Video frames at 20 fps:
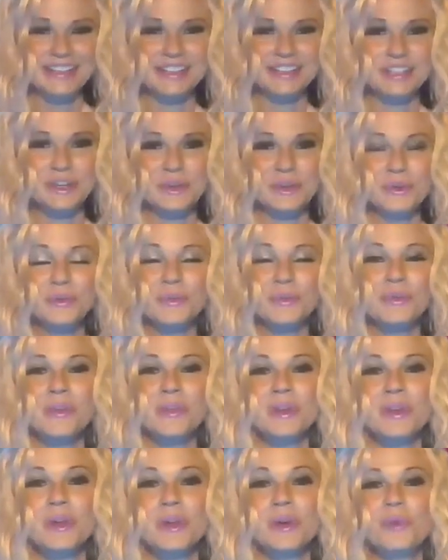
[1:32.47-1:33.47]
So
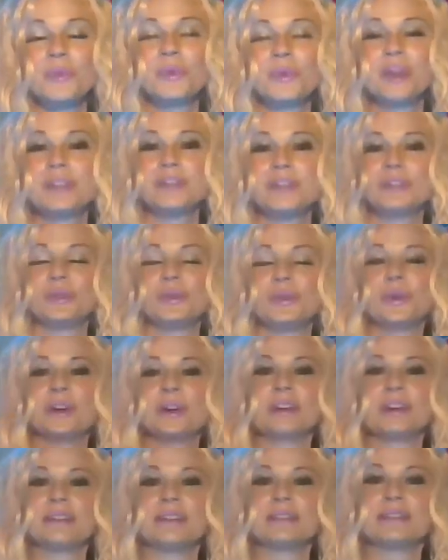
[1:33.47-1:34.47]
with
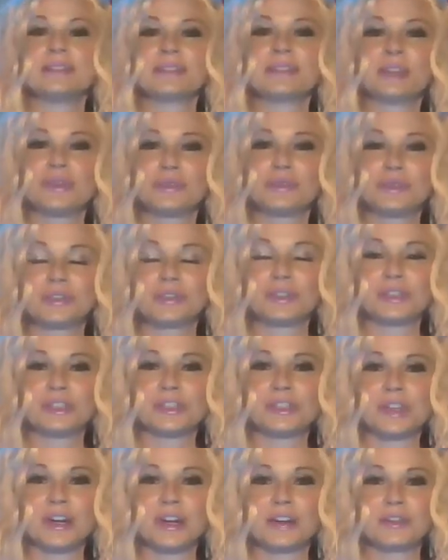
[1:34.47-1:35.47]
your soul star
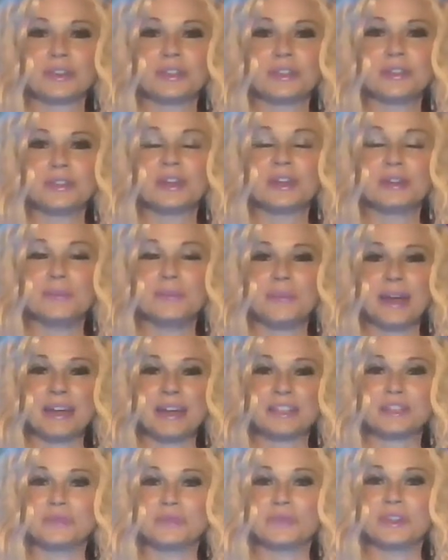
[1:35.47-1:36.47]
chakra, you can
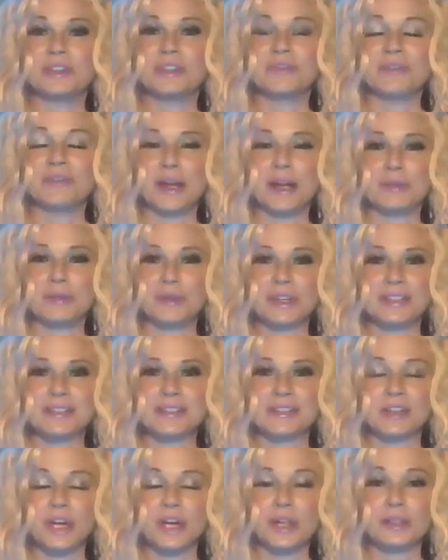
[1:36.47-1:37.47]
imagine when it vibrates
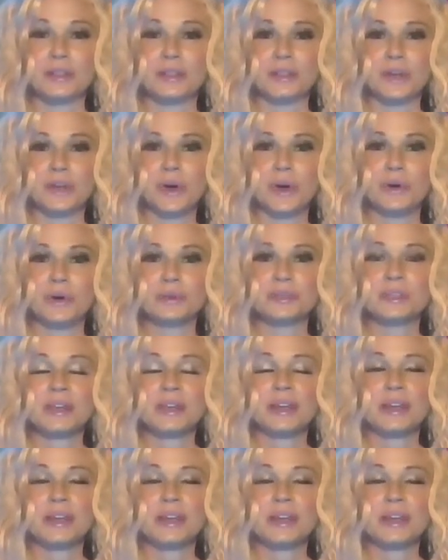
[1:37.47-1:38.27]
the color gold,